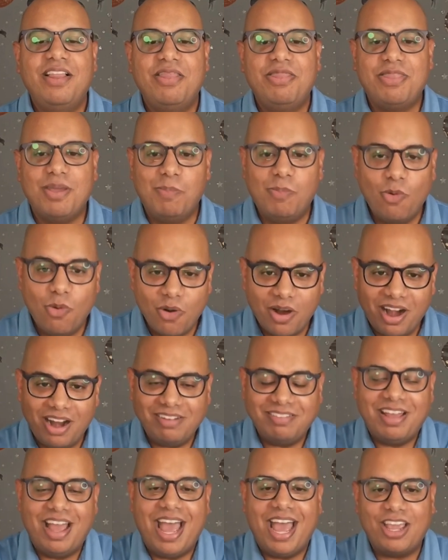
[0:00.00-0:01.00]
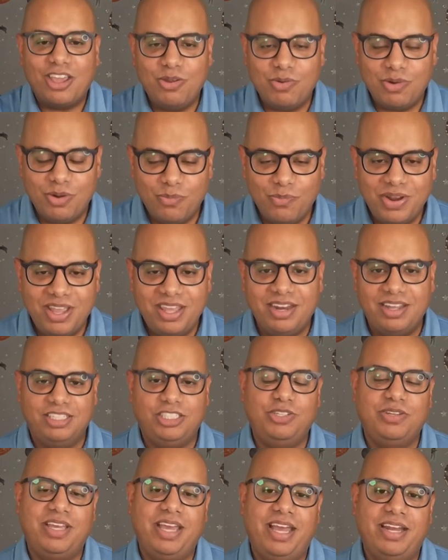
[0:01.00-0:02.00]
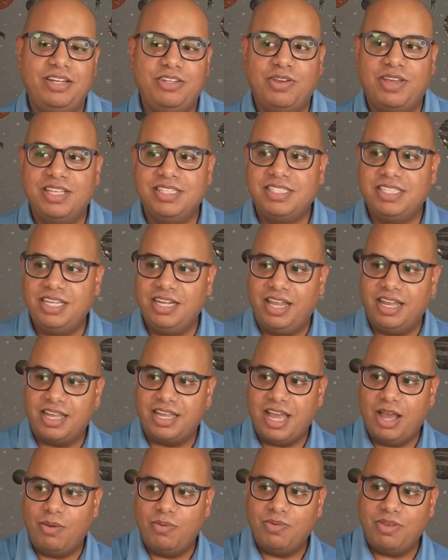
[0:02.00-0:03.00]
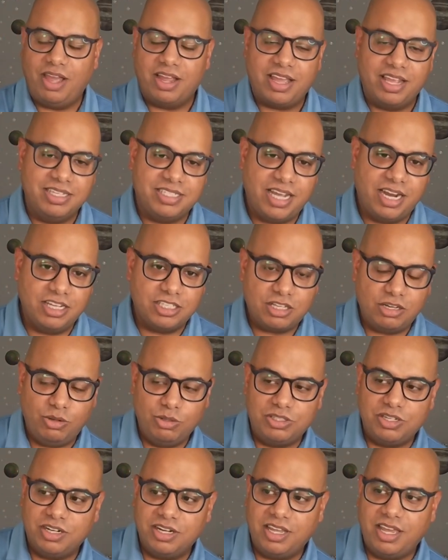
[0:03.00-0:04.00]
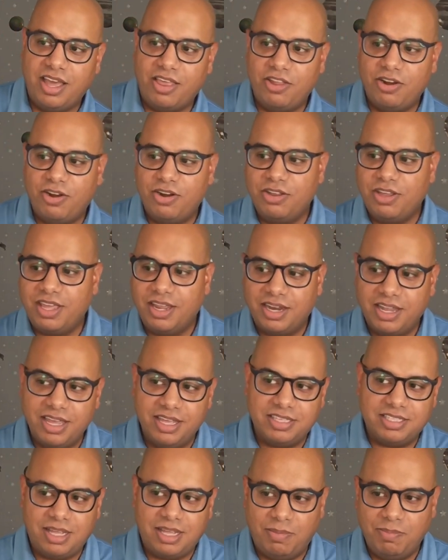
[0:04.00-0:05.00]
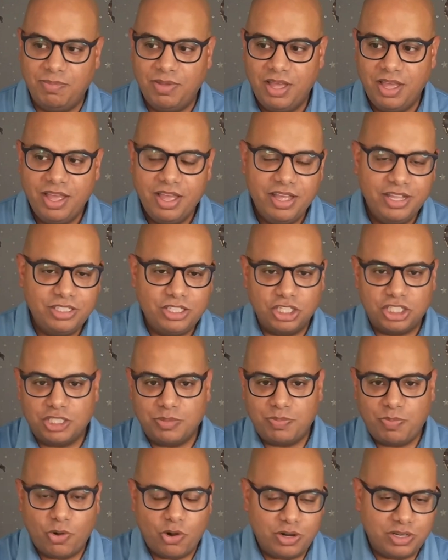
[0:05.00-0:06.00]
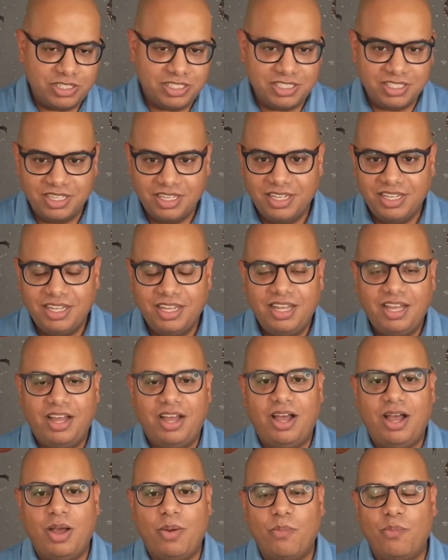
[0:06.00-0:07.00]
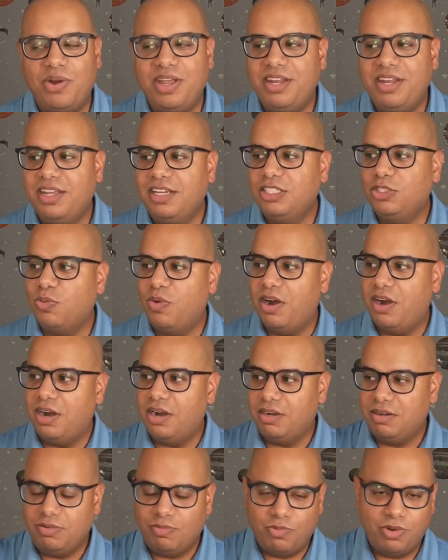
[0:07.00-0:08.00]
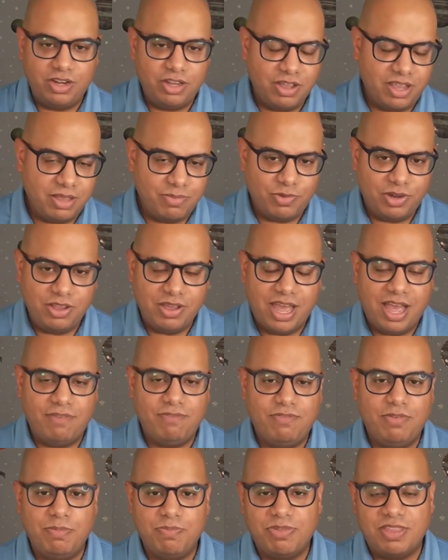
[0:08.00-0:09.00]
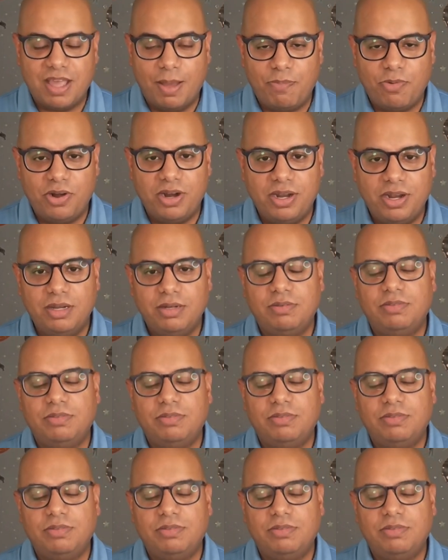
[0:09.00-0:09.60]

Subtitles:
the more accurate readings you get. You can see like how like antennas closer together, you can get some dispersed readings where when you have them separate,